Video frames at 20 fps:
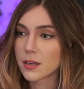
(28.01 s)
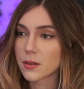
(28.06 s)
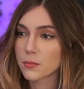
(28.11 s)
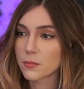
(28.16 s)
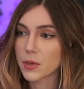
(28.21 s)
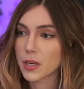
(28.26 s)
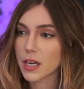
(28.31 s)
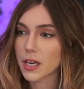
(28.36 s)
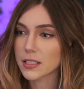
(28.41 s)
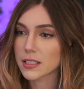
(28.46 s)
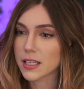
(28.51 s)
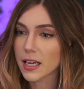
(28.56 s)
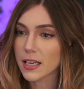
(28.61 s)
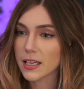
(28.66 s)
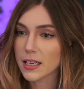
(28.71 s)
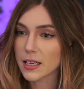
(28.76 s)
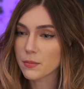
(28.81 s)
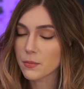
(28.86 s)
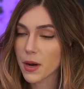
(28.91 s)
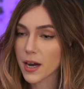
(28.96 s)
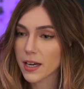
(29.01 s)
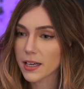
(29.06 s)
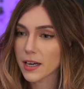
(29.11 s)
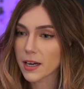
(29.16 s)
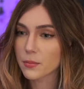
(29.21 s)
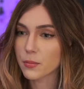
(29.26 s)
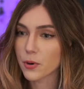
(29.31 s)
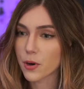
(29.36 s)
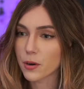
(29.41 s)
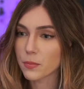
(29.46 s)
because they eat
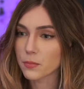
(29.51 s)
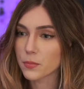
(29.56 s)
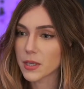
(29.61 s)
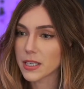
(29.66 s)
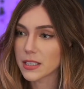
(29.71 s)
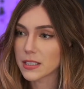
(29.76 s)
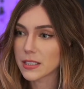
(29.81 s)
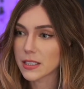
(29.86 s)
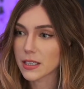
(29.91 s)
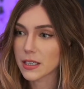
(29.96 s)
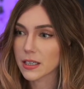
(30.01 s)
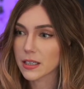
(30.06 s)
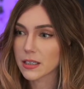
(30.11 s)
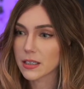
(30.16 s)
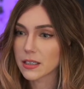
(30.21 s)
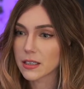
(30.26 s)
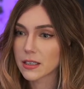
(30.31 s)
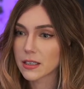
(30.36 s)
pineapple on pizza.